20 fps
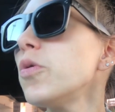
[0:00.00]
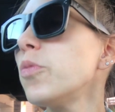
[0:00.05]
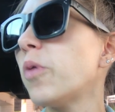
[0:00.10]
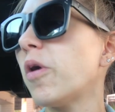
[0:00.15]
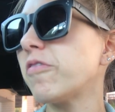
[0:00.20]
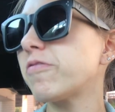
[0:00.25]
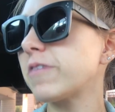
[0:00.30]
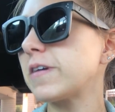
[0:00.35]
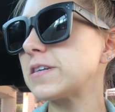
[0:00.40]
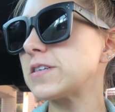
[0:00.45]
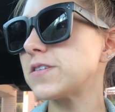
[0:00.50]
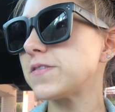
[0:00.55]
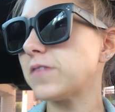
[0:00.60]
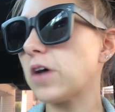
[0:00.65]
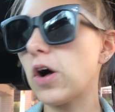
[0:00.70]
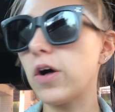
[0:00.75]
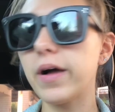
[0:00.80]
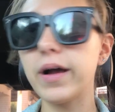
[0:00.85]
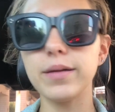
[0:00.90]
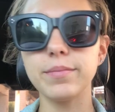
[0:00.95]
Well, first of
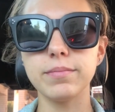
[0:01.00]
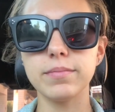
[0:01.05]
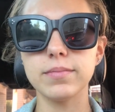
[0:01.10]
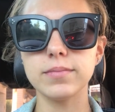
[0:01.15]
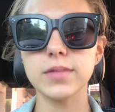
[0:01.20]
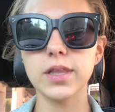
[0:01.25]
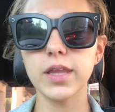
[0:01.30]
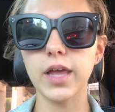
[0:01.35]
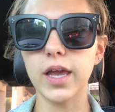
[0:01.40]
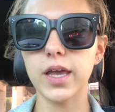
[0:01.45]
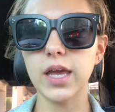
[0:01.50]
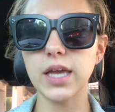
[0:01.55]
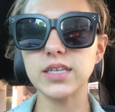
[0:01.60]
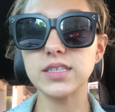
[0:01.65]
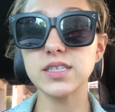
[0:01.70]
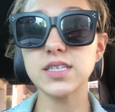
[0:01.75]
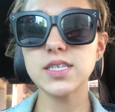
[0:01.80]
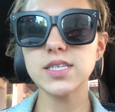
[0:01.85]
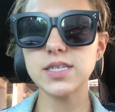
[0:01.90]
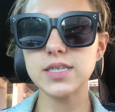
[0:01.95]
all, I'm like
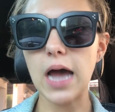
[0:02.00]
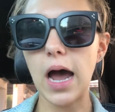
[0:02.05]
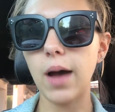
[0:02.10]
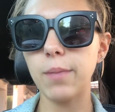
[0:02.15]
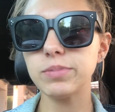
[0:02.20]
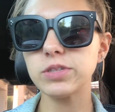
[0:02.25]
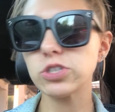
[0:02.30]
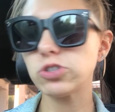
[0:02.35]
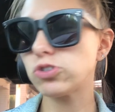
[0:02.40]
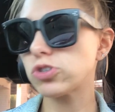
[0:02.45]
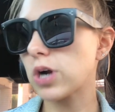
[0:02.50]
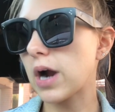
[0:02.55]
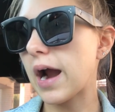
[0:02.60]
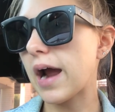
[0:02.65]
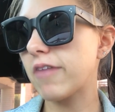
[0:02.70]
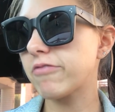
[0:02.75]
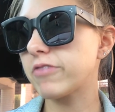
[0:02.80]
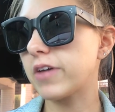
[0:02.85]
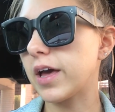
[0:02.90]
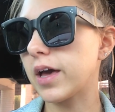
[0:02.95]
in stopped
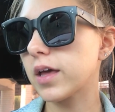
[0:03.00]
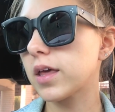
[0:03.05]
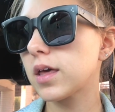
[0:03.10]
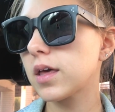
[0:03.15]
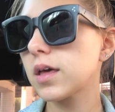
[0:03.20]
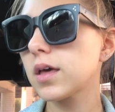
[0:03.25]
traffic.